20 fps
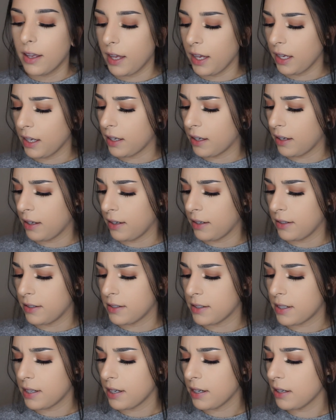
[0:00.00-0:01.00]

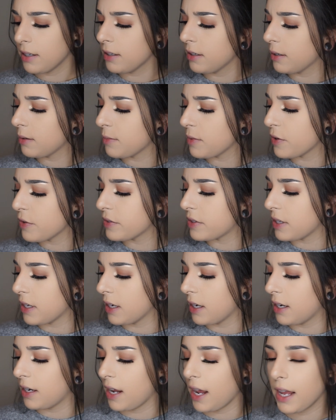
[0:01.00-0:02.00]
and I'm
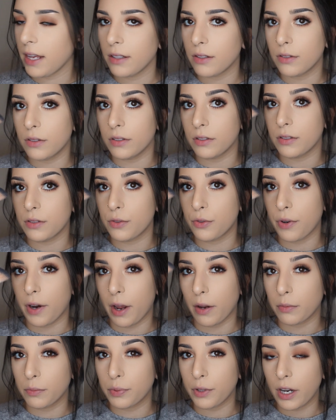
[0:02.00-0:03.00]
using an angled
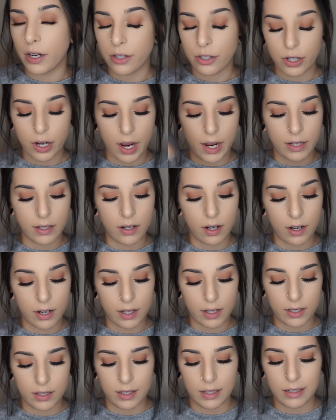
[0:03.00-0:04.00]
crown brush. I got
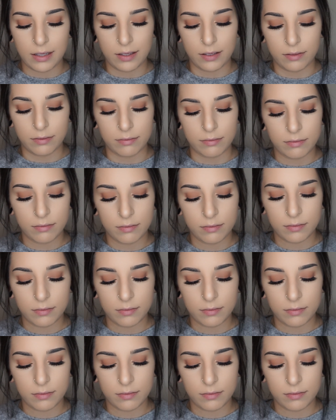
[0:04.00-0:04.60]
it in